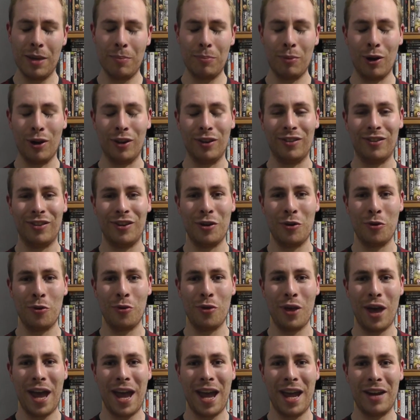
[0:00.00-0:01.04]
But until
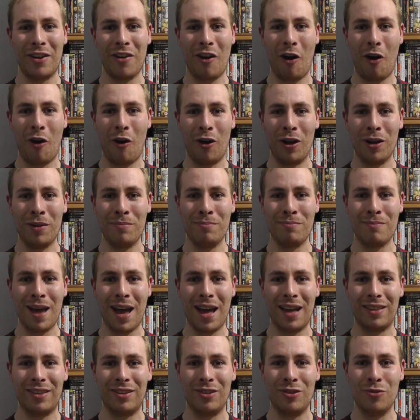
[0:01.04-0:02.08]
then, I'm
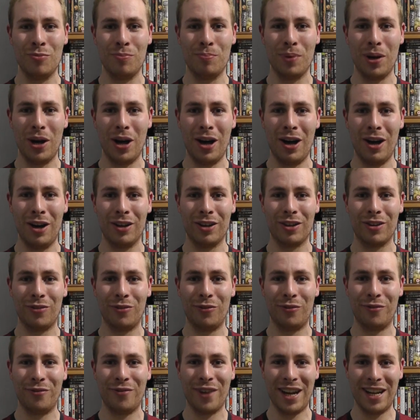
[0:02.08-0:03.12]
Matthew Buck,
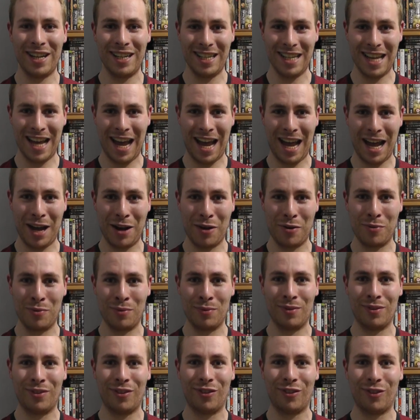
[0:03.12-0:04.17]
fading
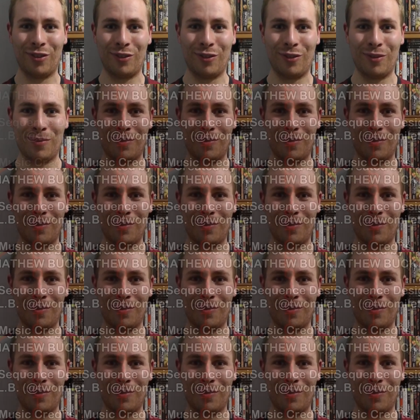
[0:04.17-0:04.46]
out.